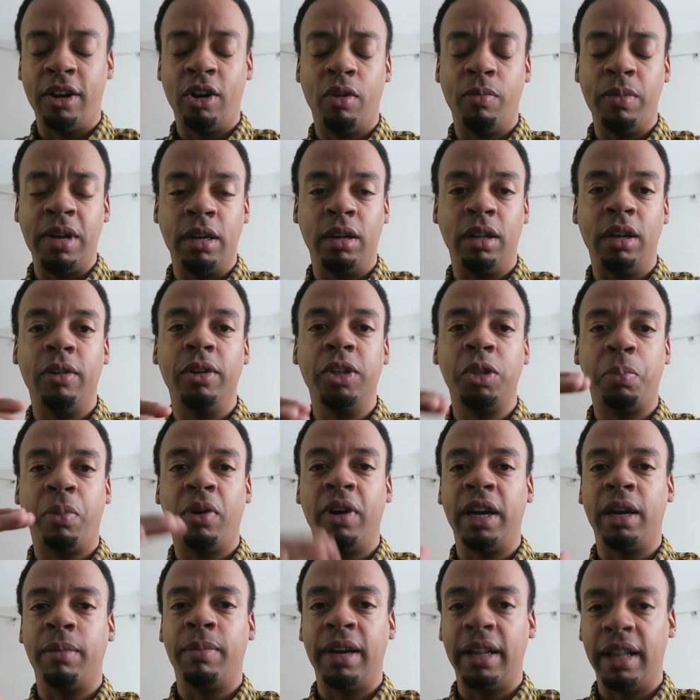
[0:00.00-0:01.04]
don't mean the lowest
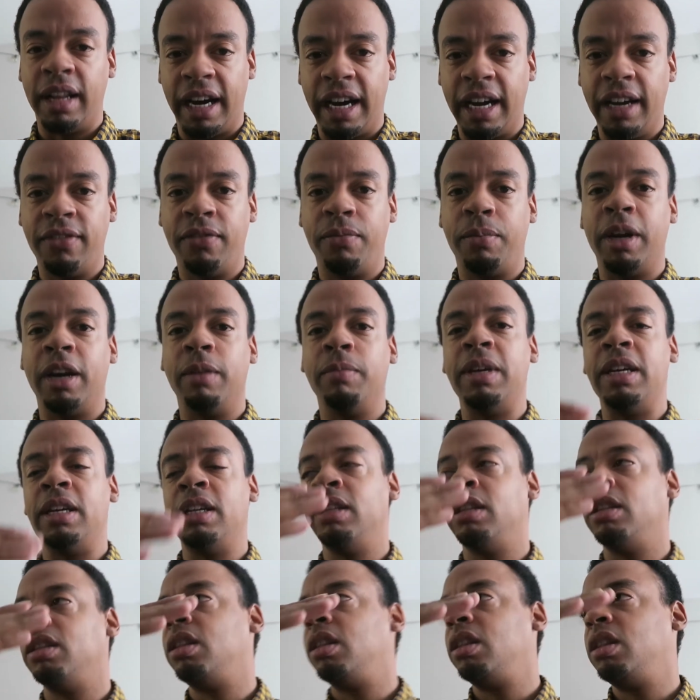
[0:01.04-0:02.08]
point in my life, but I
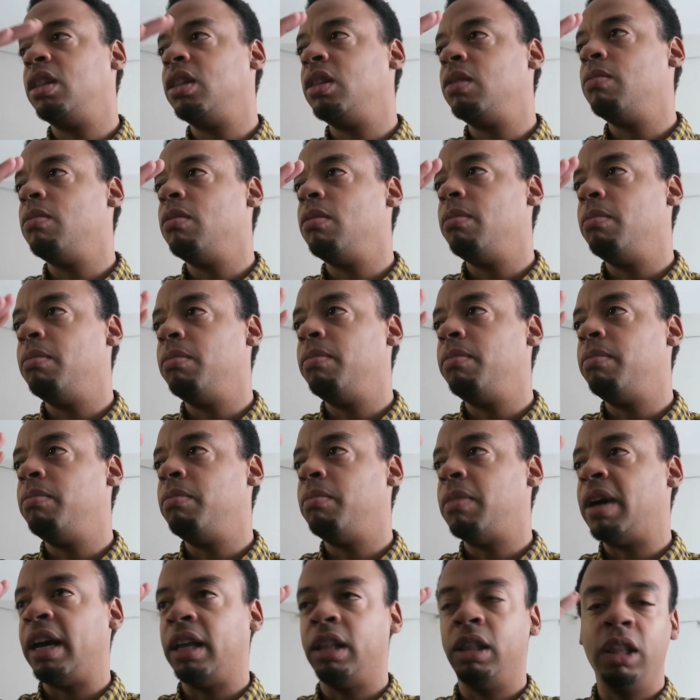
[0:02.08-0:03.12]
mean
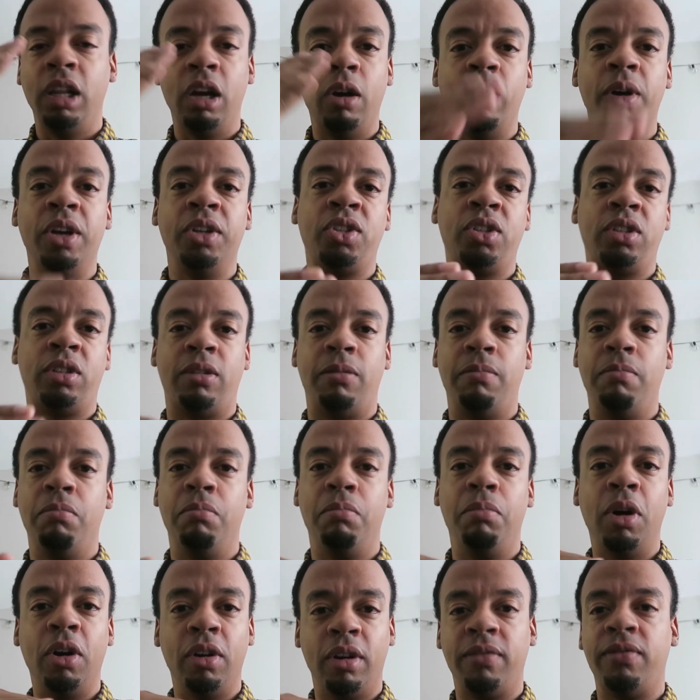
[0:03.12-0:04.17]
my lowest
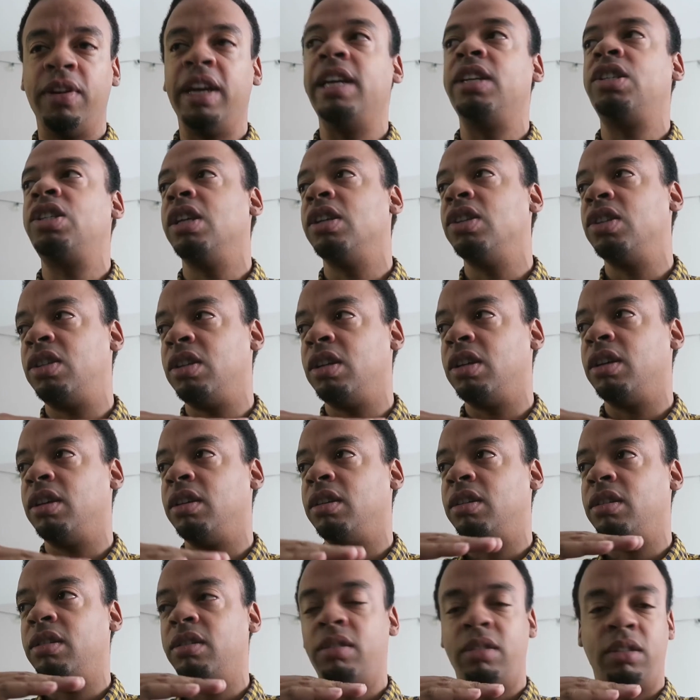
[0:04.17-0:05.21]
motivation
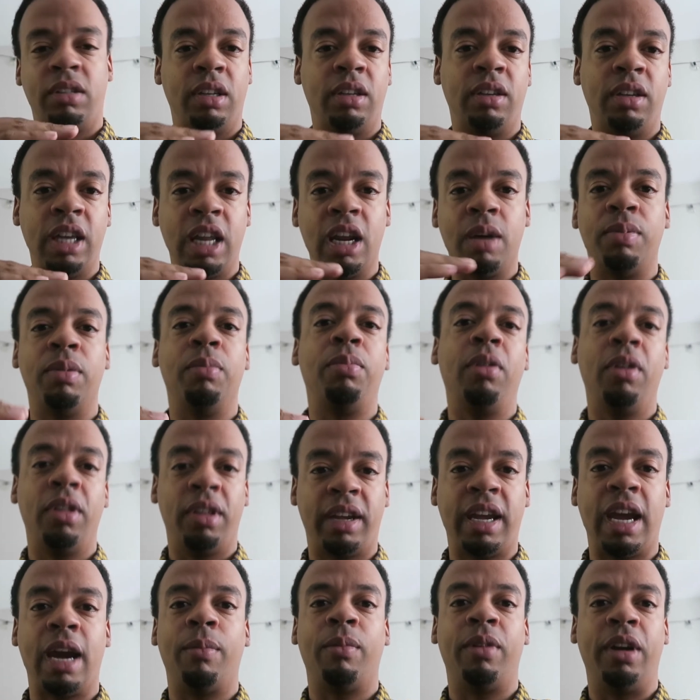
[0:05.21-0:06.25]
to, to get up and pull
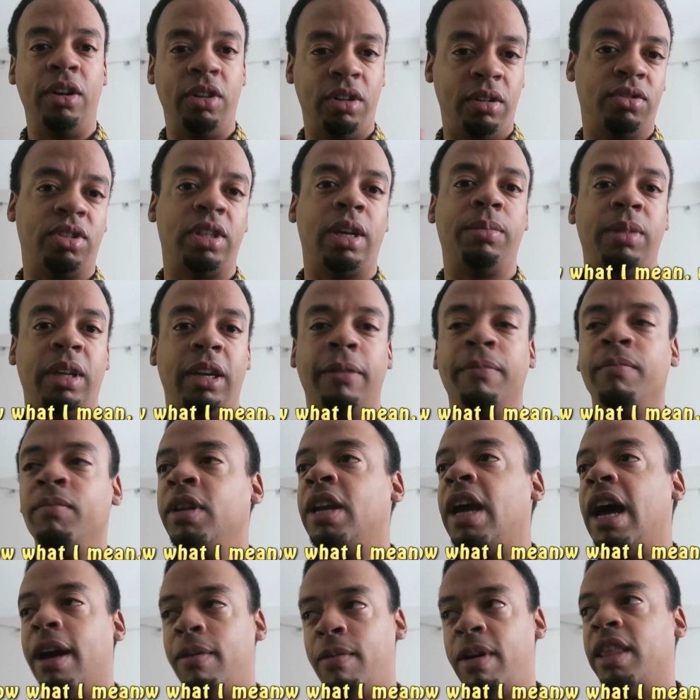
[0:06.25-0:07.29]
the camera and do something.
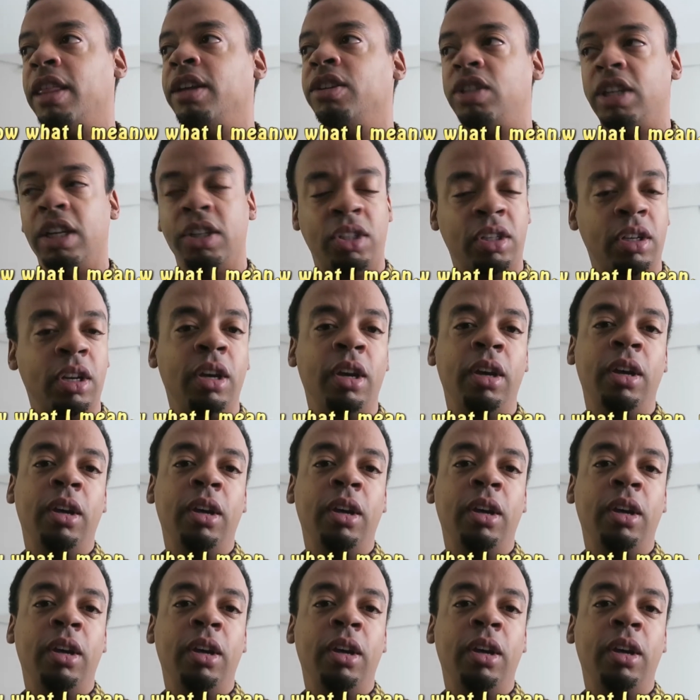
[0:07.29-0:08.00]
I'd rather just